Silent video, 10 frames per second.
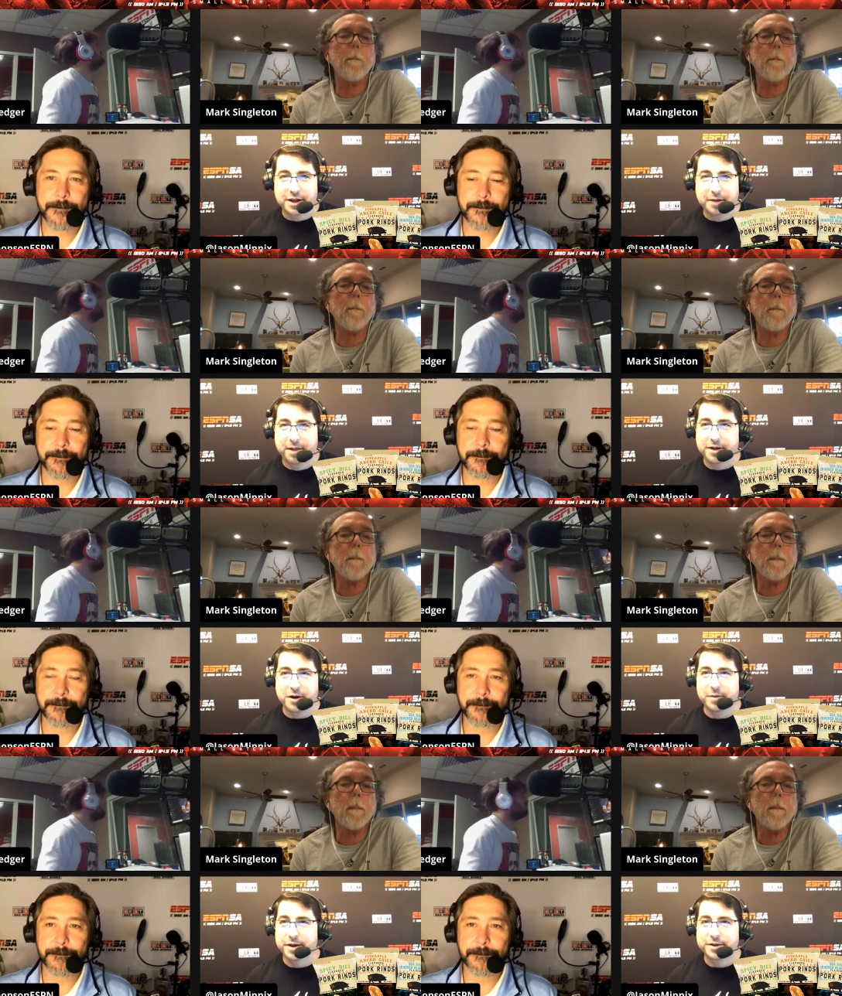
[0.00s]

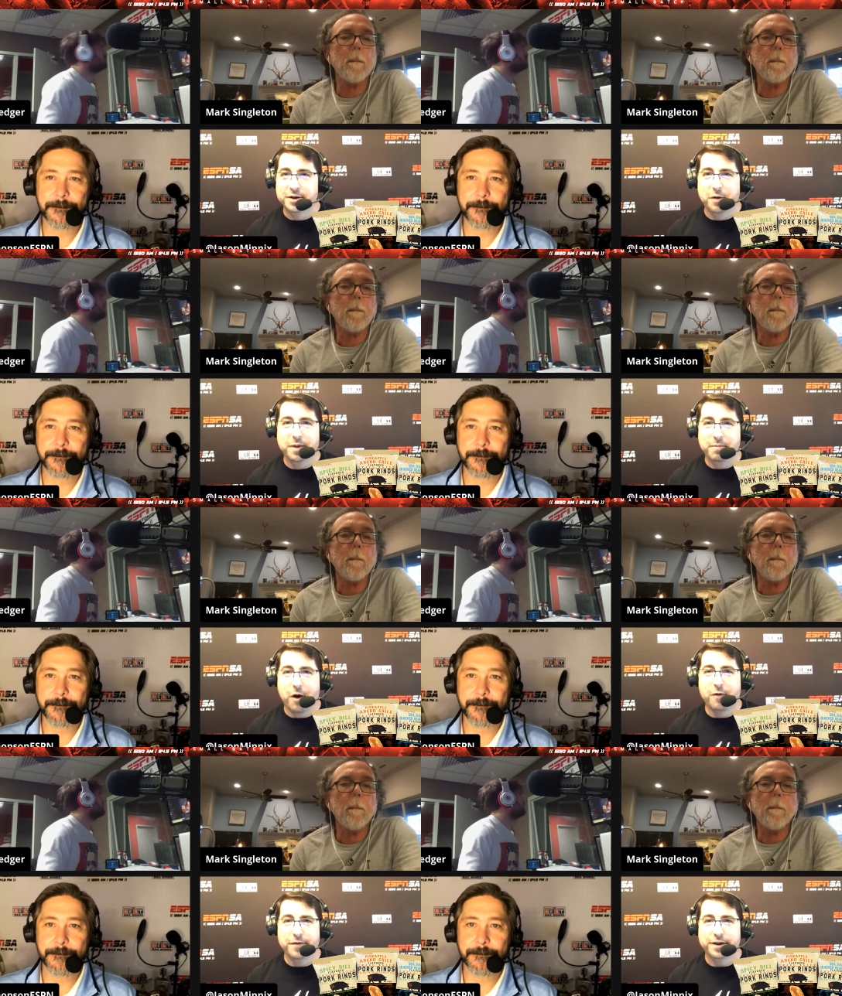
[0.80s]
Speaker 1: NCAA tournament. This is going to
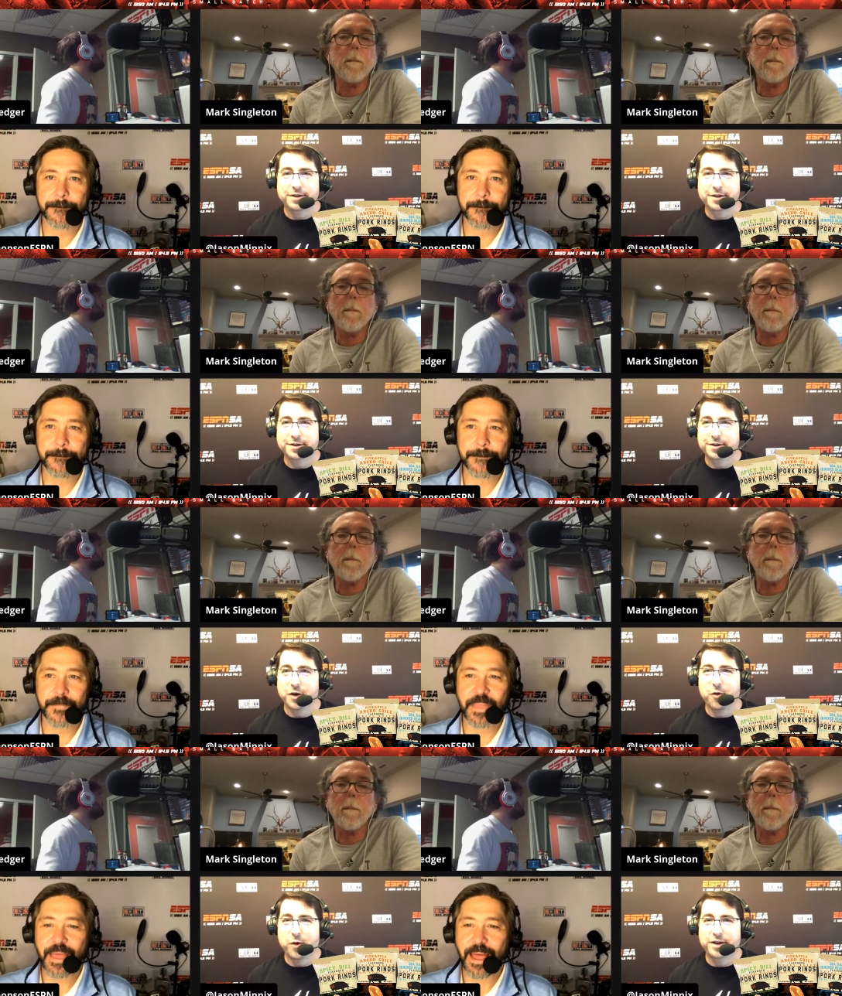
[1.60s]
be perfect.
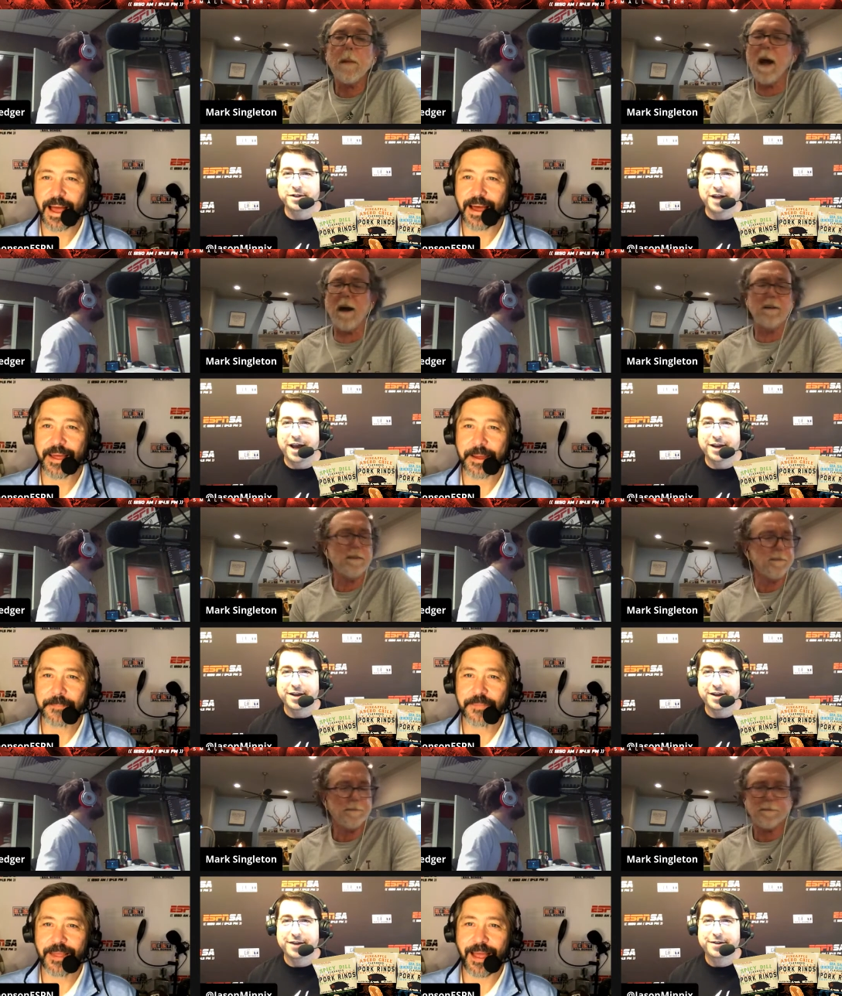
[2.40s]
It's a great uh,
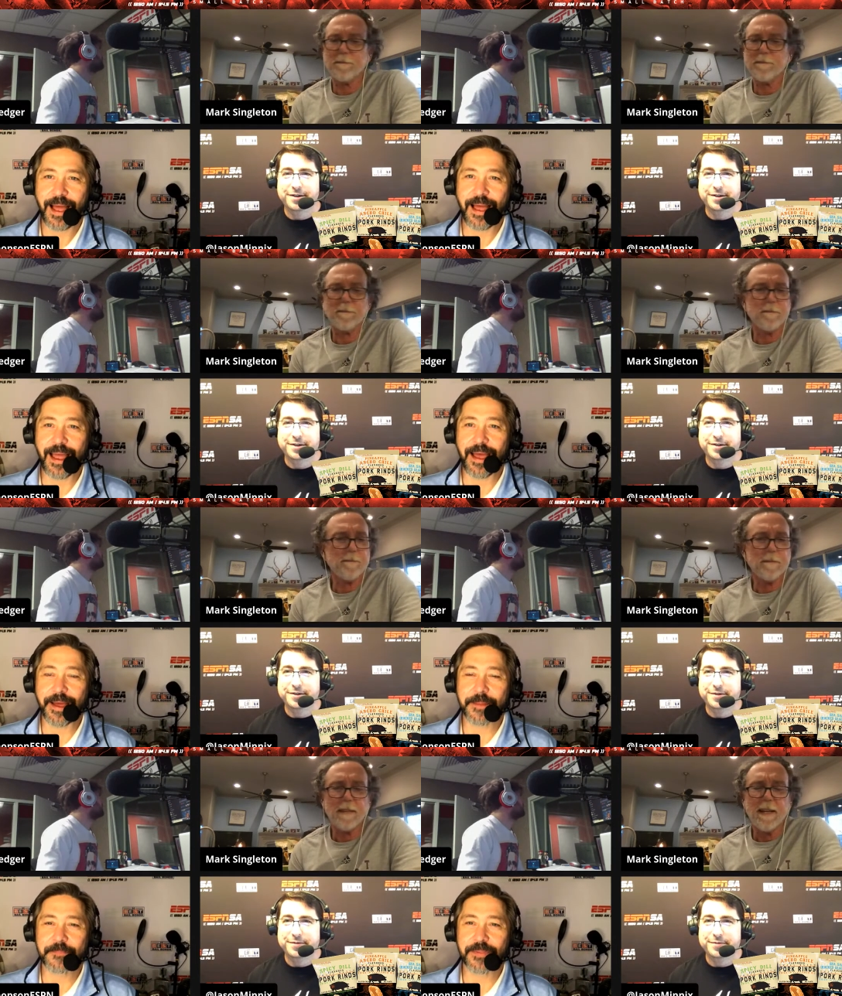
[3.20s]
snack. Oh,
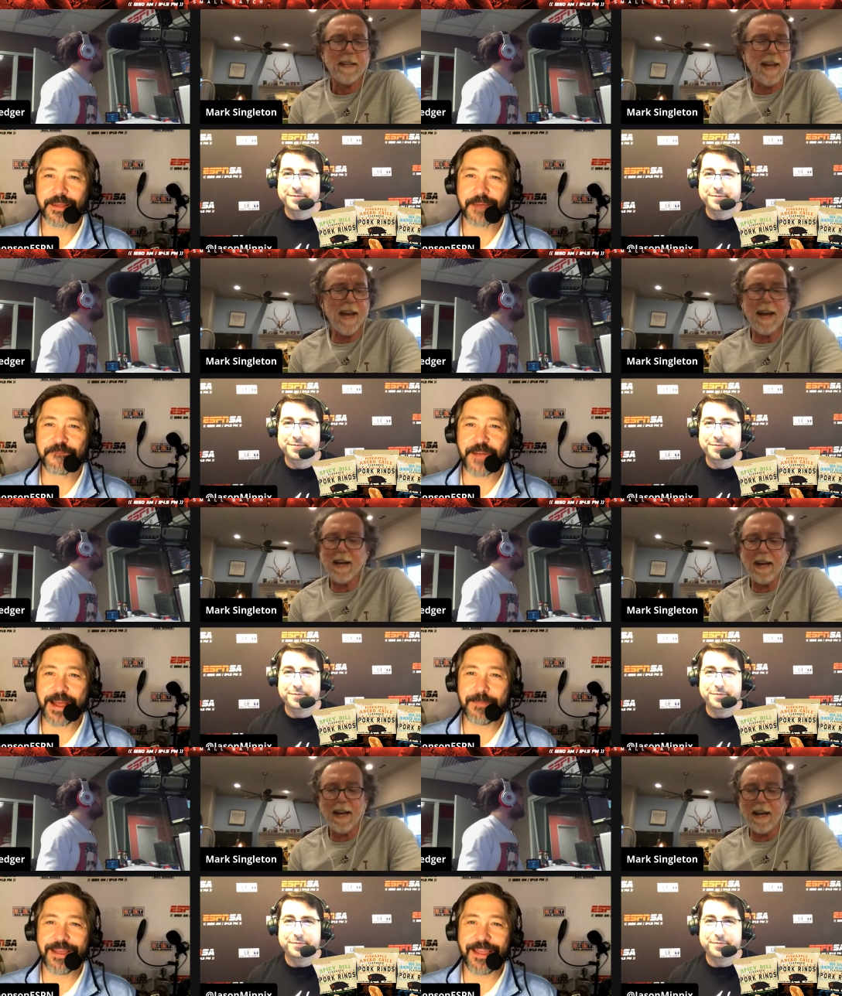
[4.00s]

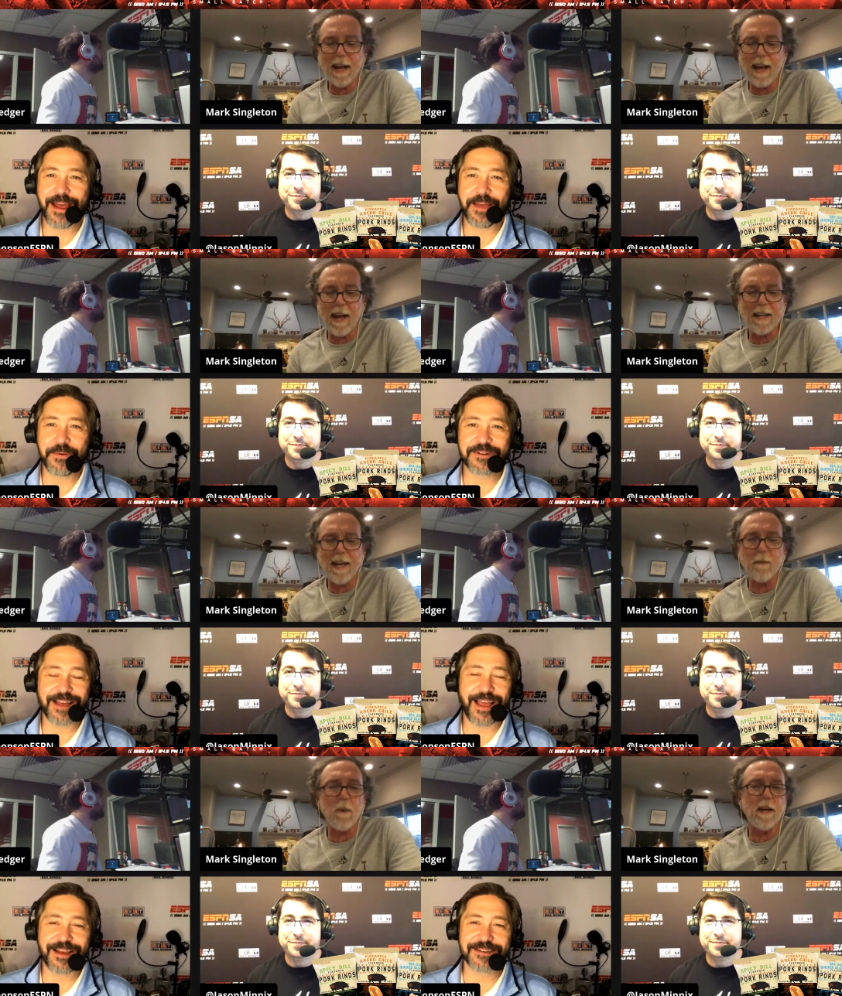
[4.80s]
Speaker 2: family yeah,
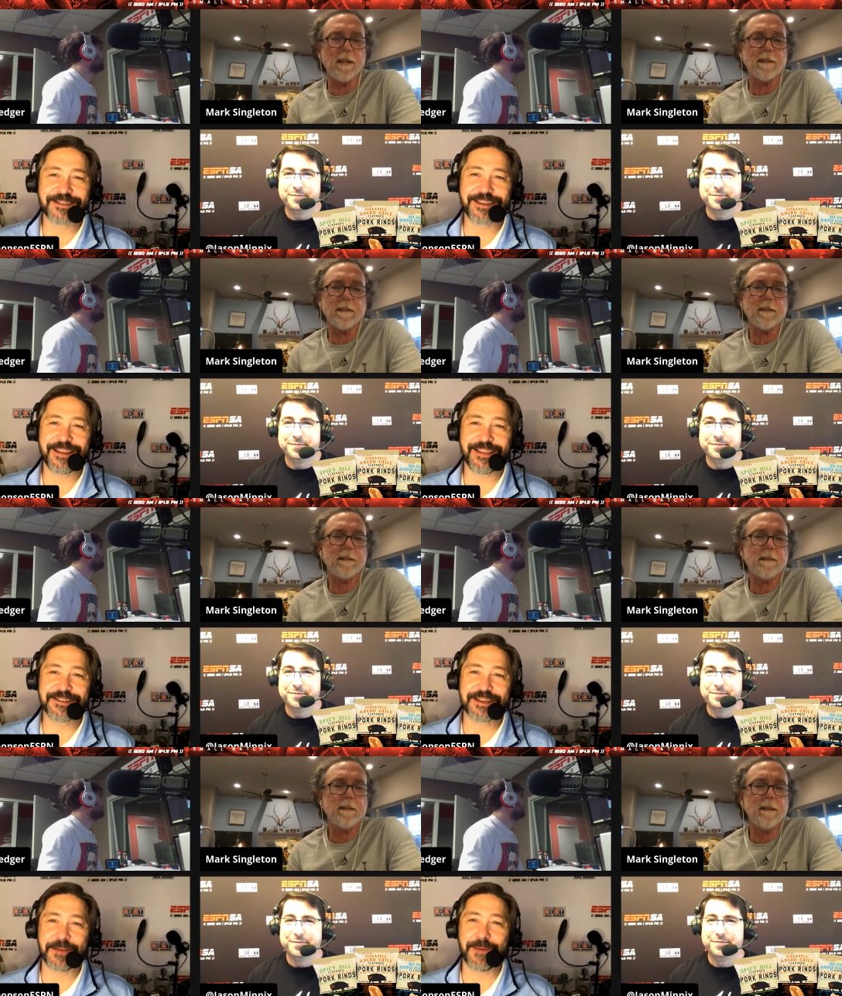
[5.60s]
gatherings. I, I, I, I can see
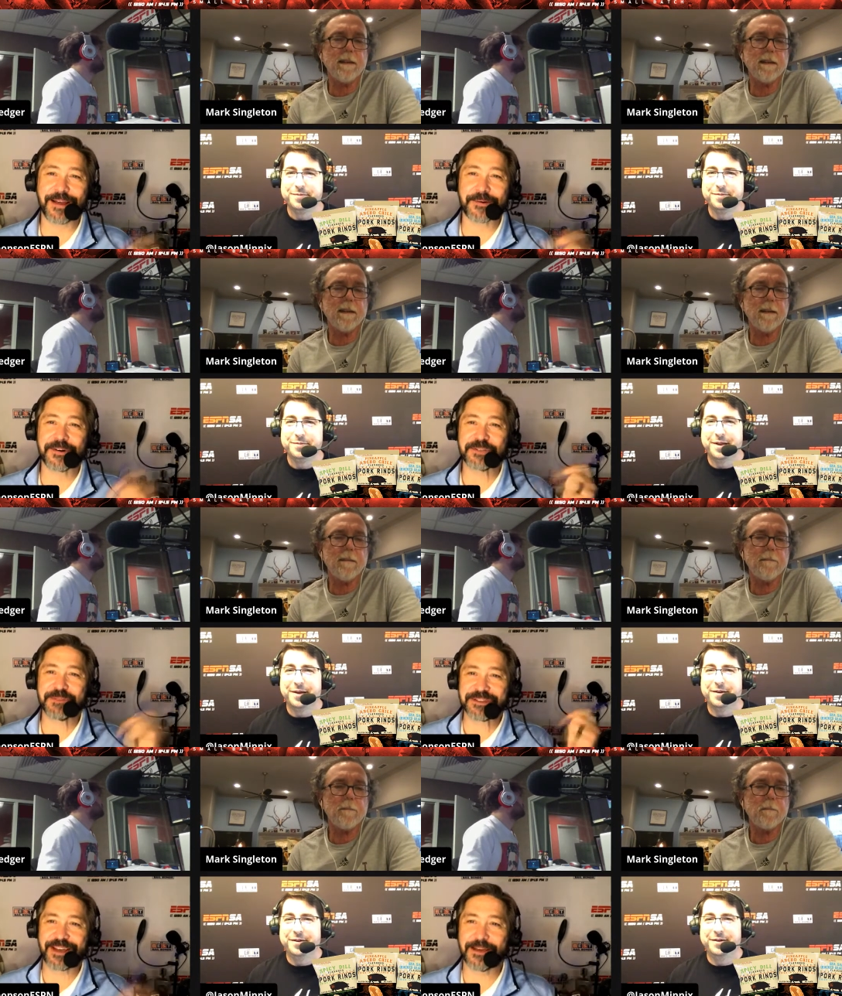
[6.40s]
wait. this on my
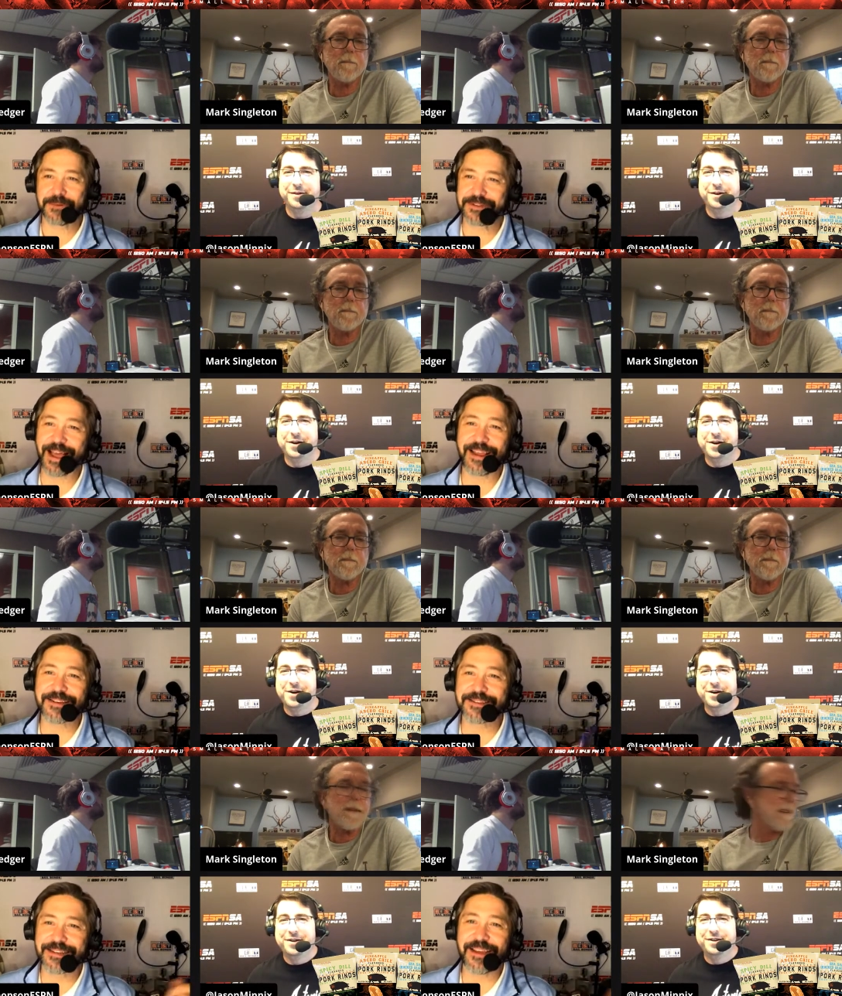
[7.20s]
Christmas tables.
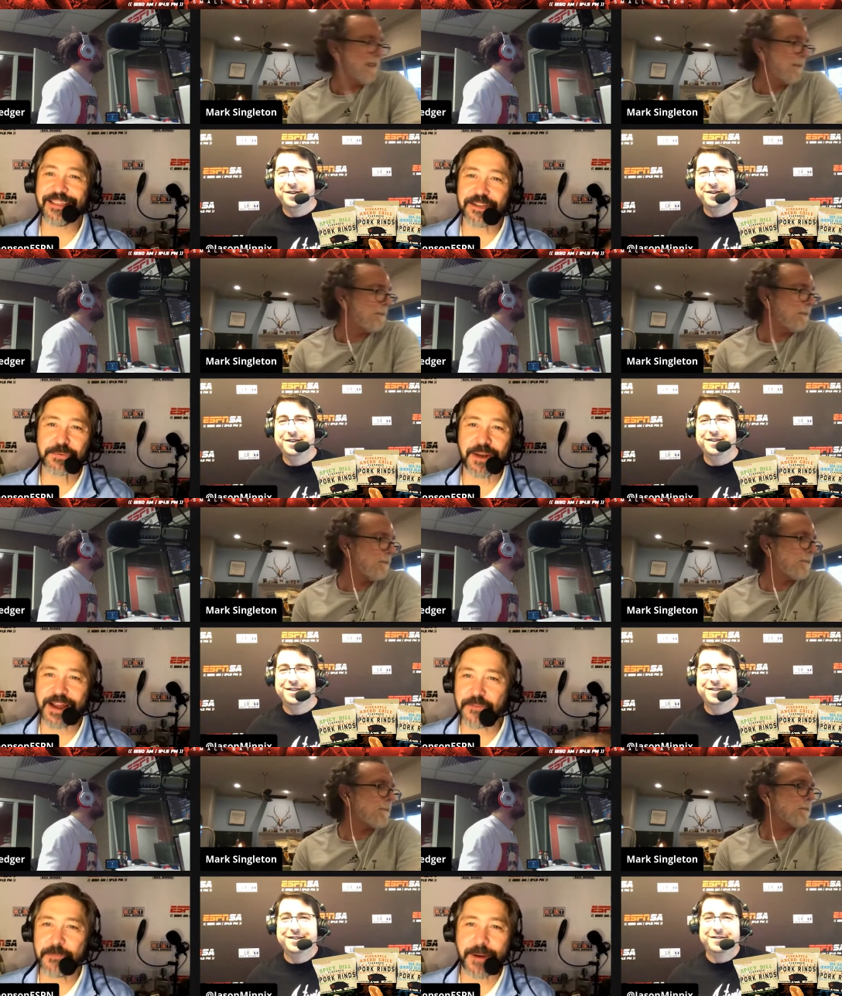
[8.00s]
I can see this when